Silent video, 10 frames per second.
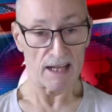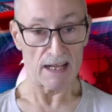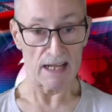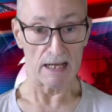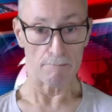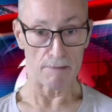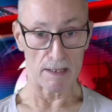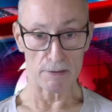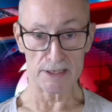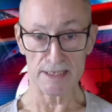
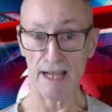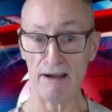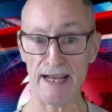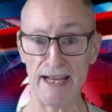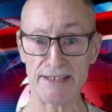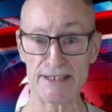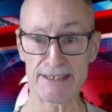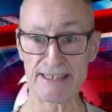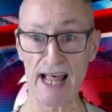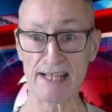But yeah, it's a
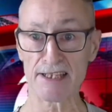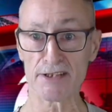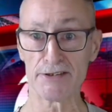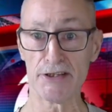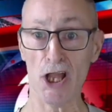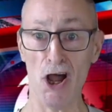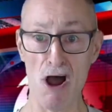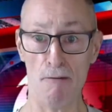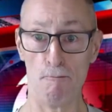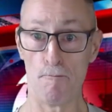standard slur.